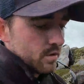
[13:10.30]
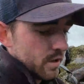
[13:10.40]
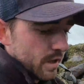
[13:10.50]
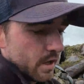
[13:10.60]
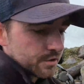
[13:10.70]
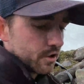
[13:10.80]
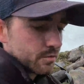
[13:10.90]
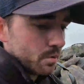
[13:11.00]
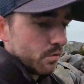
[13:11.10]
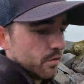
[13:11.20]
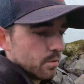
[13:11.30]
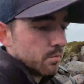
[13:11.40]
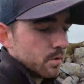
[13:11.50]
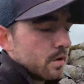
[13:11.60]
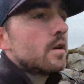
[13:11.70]
yeah, I trust both of them.
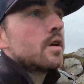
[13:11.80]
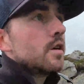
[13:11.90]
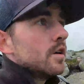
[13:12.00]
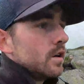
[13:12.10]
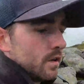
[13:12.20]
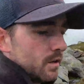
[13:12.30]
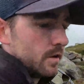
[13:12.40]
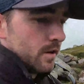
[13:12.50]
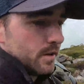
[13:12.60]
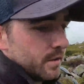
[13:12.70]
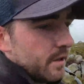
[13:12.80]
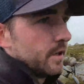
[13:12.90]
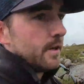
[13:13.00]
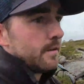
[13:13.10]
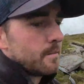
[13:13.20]
And
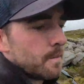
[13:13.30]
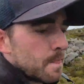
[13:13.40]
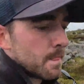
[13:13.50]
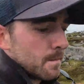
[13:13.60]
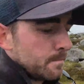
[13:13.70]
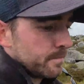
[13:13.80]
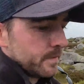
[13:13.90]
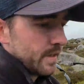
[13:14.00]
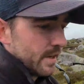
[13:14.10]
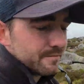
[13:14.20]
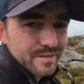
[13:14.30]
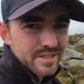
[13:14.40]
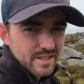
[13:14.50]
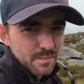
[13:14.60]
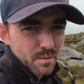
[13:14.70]
yeah, it's
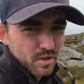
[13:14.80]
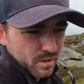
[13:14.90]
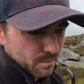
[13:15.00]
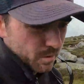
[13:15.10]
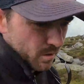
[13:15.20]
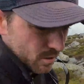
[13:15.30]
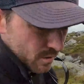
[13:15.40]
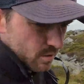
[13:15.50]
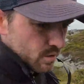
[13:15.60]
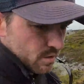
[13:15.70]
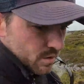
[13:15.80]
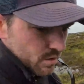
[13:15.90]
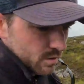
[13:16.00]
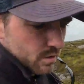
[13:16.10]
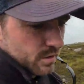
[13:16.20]
disappointing, but
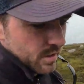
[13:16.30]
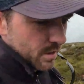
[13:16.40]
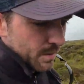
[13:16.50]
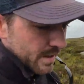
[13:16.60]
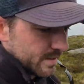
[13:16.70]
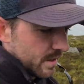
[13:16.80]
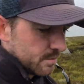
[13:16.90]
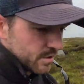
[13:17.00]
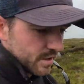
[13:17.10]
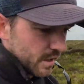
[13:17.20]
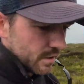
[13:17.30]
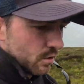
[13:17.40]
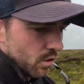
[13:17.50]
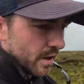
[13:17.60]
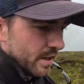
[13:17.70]
it's going to take a bit of time just to get to
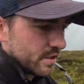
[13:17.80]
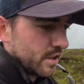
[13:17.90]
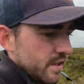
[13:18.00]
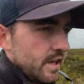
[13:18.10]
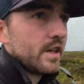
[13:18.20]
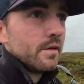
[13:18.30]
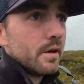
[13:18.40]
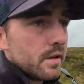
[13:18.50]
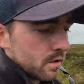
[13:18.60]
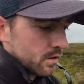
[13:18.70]
Loch Etchachan anyway.